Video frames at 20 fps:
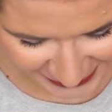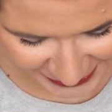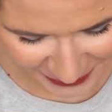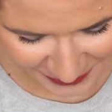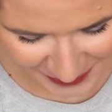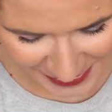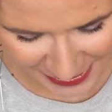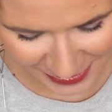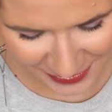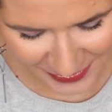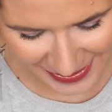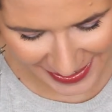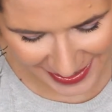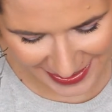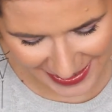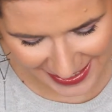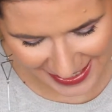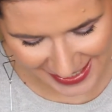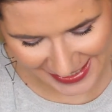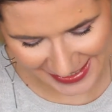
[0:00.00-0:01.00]
So many
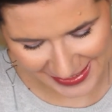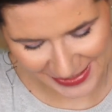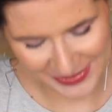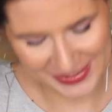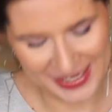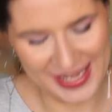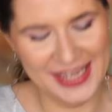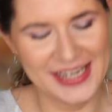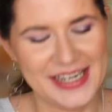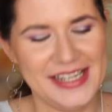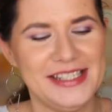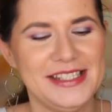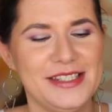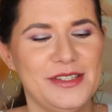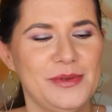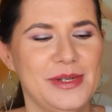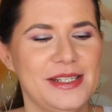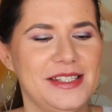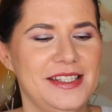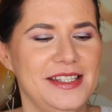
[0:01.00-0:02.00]
great things. Okay,
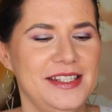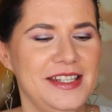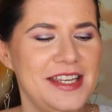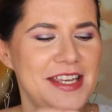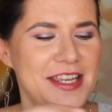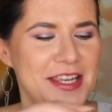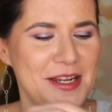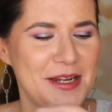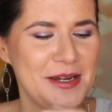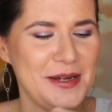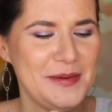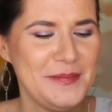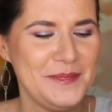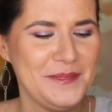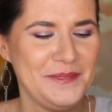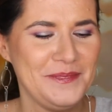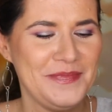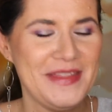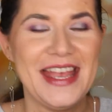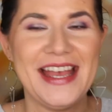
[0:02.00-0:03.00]
let's see what's in here.
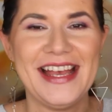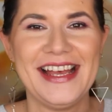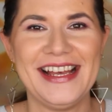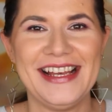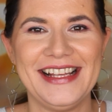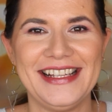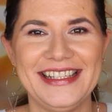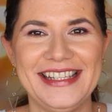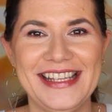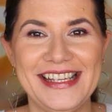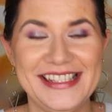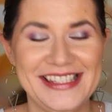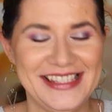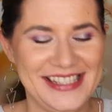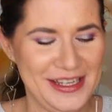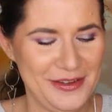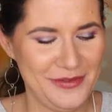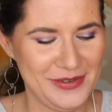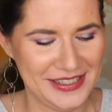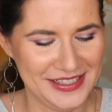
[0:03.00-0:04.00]
Let's
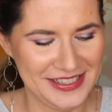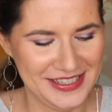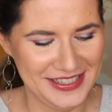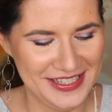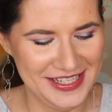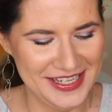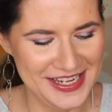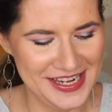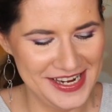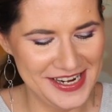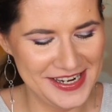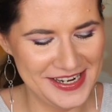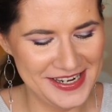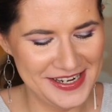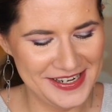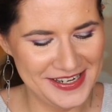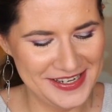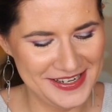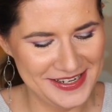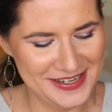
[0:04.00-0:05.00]
see what's in
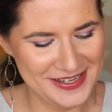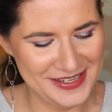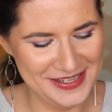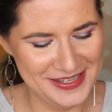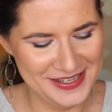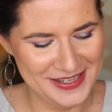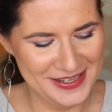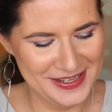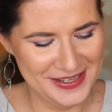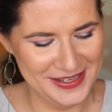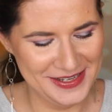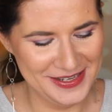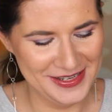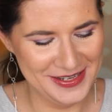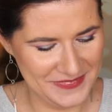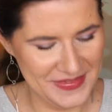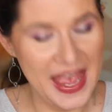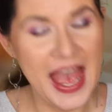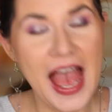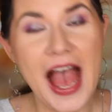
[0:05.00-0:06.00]
here.
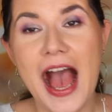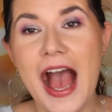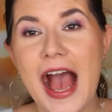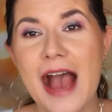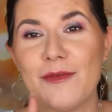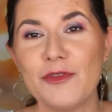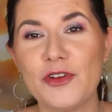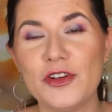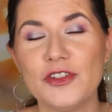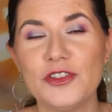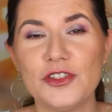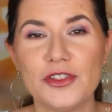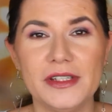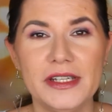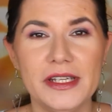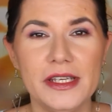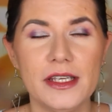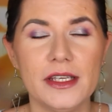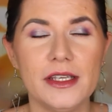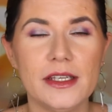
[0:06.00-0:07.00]
I'm going to
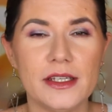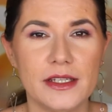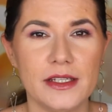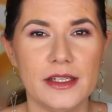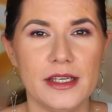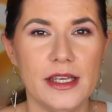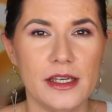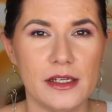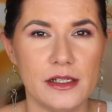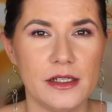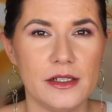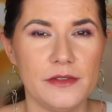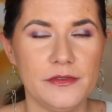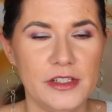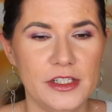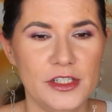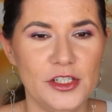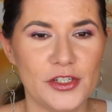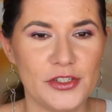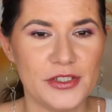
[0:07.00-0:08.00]
link her
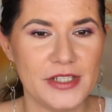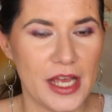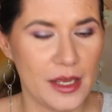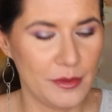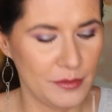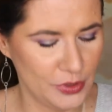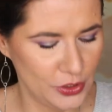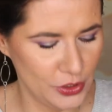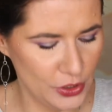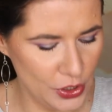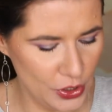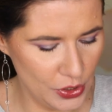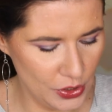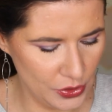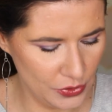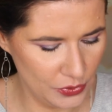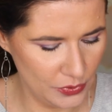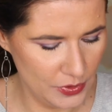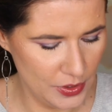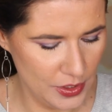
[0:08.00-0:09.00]
video down
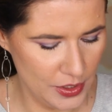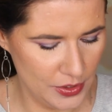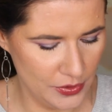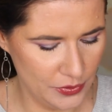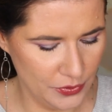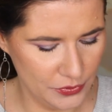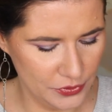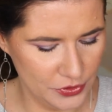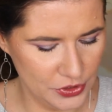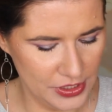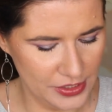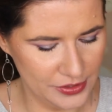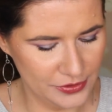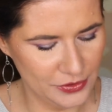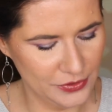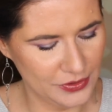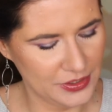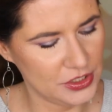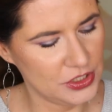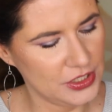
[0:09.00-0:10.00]
below or channel
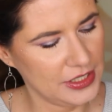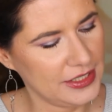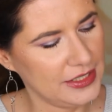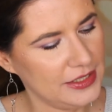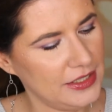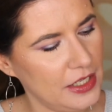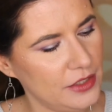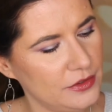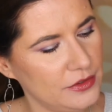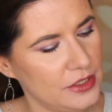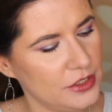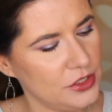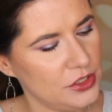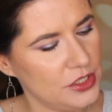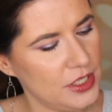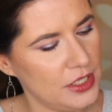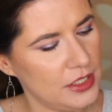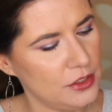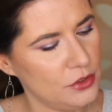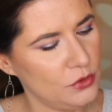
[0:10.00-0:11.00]
so you can check it out.
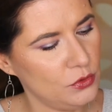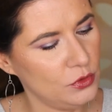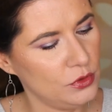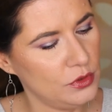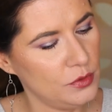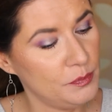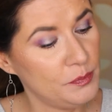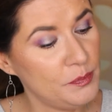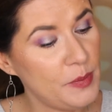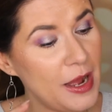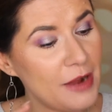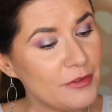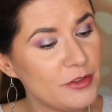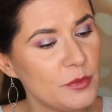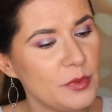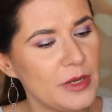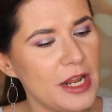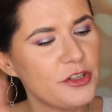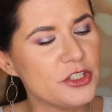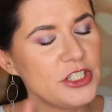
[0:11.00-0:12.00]
Gen Nude
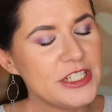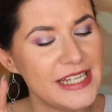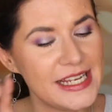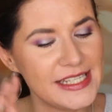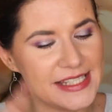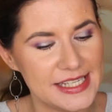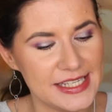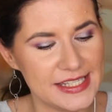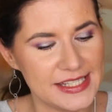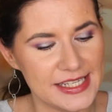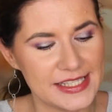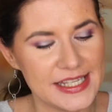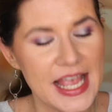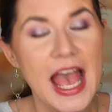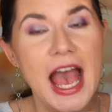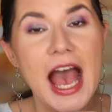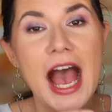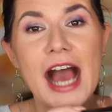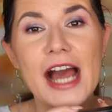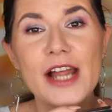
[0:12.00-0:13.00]
Powder Blush. Yes, yes, yes.
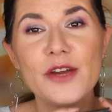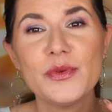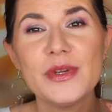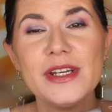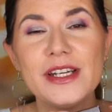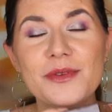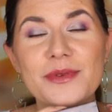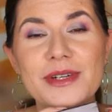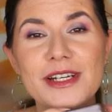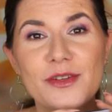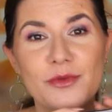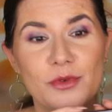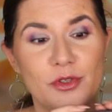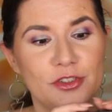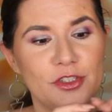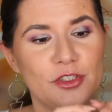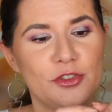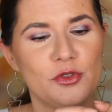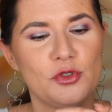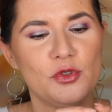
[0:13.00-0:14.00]
I really, really
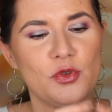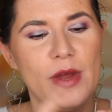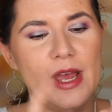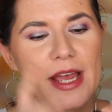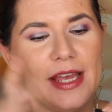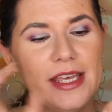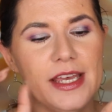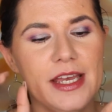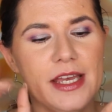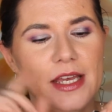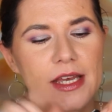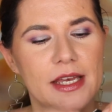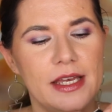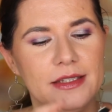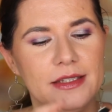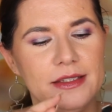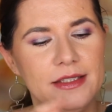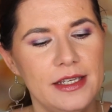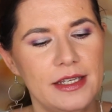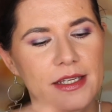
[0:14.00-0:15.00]
wanted to try
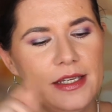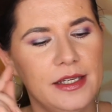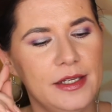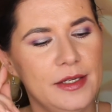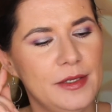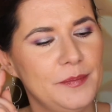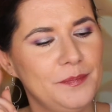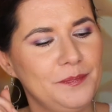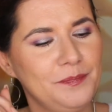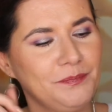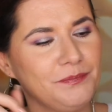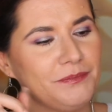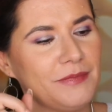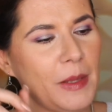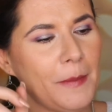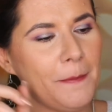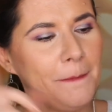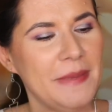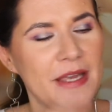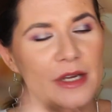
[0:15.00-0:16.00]
the um,
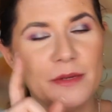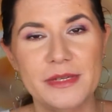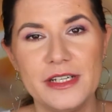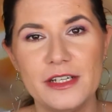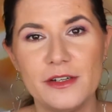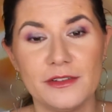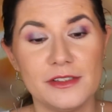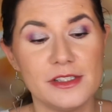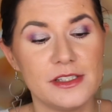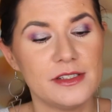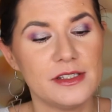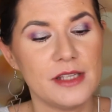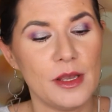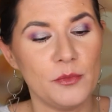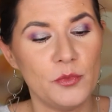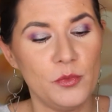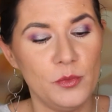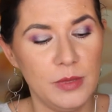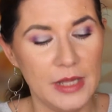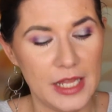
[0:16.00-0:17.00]
Bare Minerals
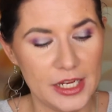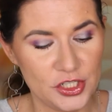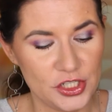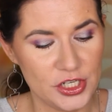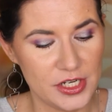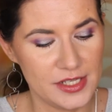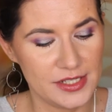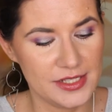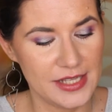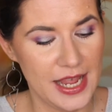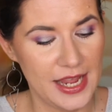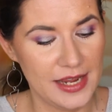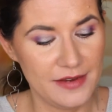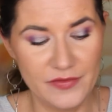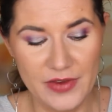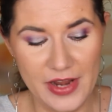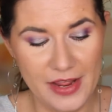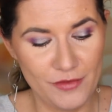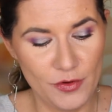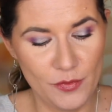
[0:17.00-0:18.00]
blushes. I
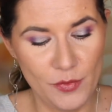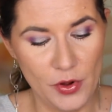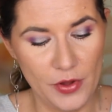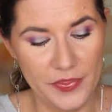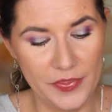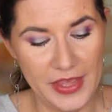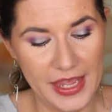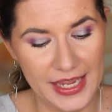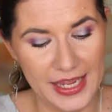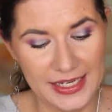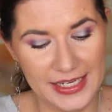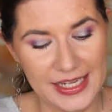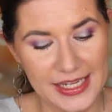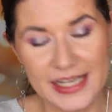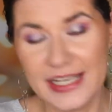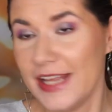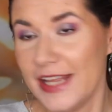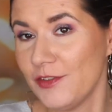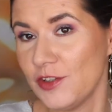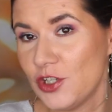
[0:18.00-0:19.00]
never bought any
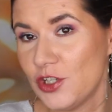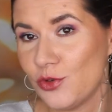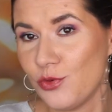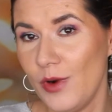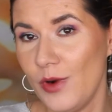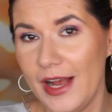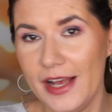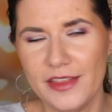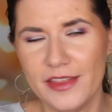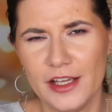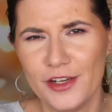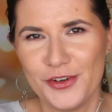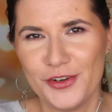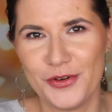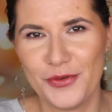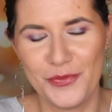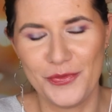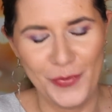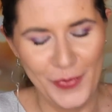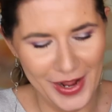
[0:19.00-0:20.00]
and never tried. I don't
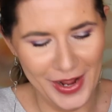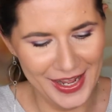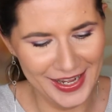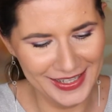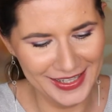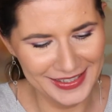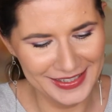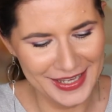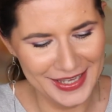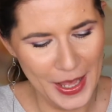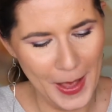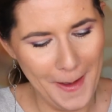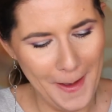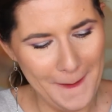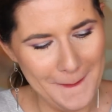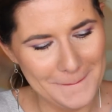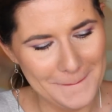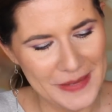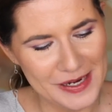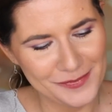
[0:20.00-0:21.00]
know why,
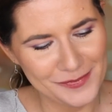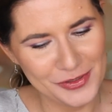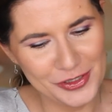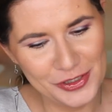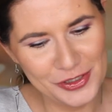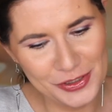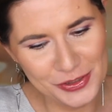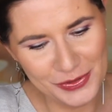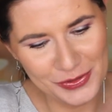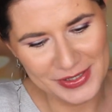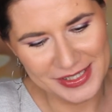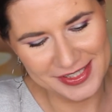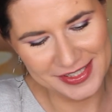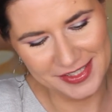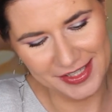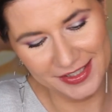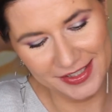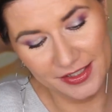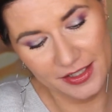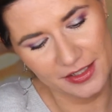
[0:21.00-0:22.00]
but I'm so
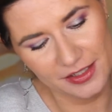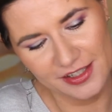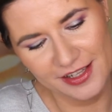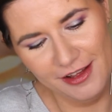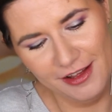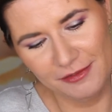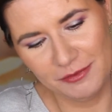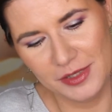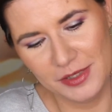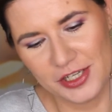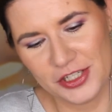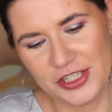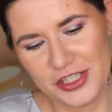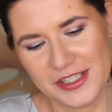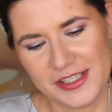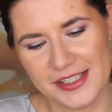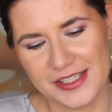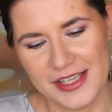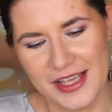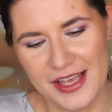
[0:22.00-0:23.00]
excited. I love
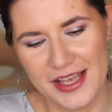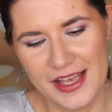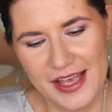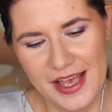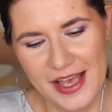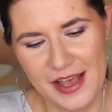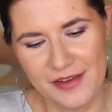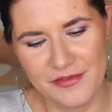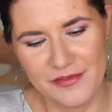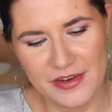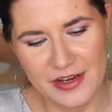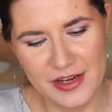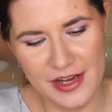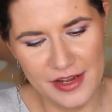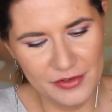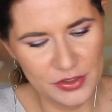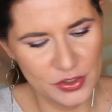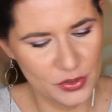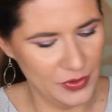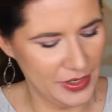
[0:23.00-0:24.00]
blushes. I've
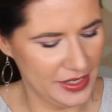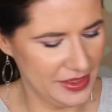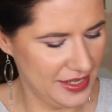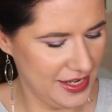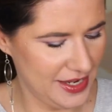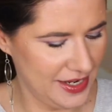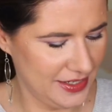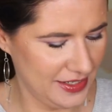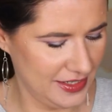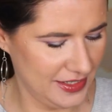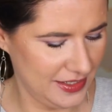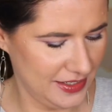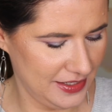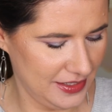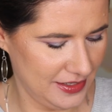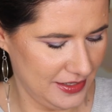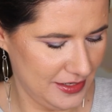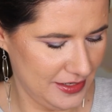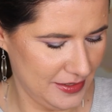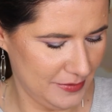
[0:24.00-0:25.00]
never tried
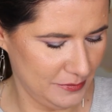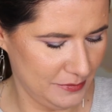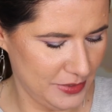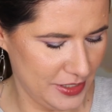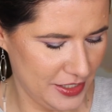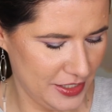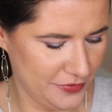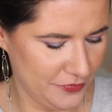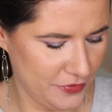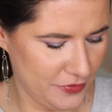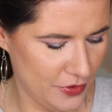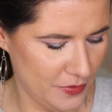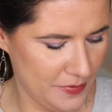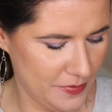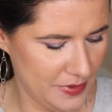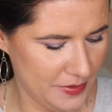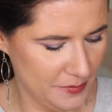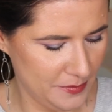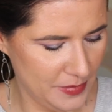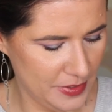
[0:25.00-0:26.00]
any blush
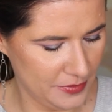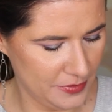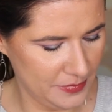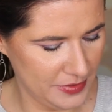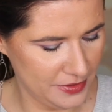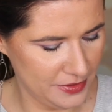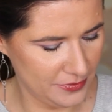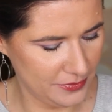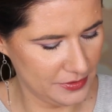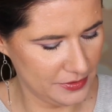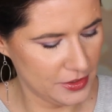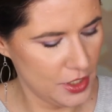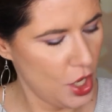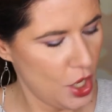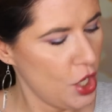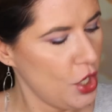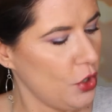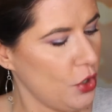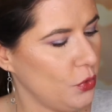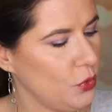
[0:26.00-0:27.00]
from Bare Minerals.
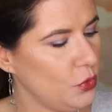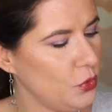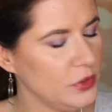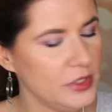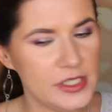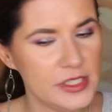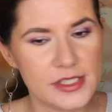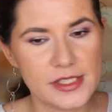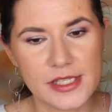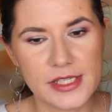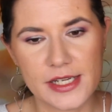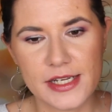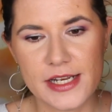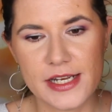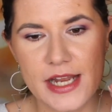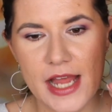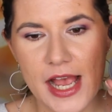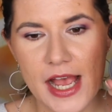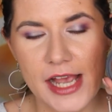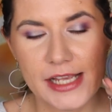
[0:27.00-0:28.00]
Oh, this is a
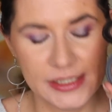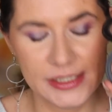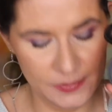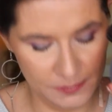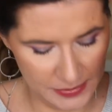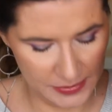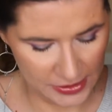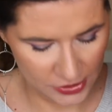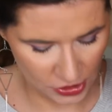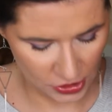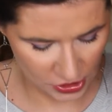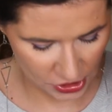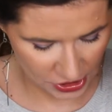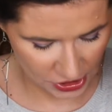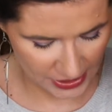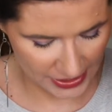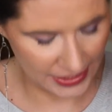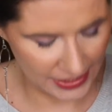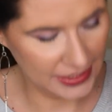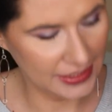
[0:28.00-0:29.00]
nice peachy
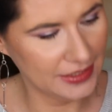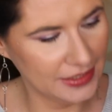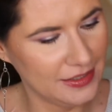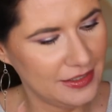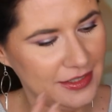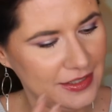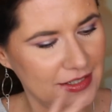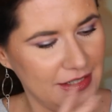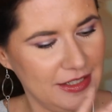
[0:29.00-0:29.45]
shade.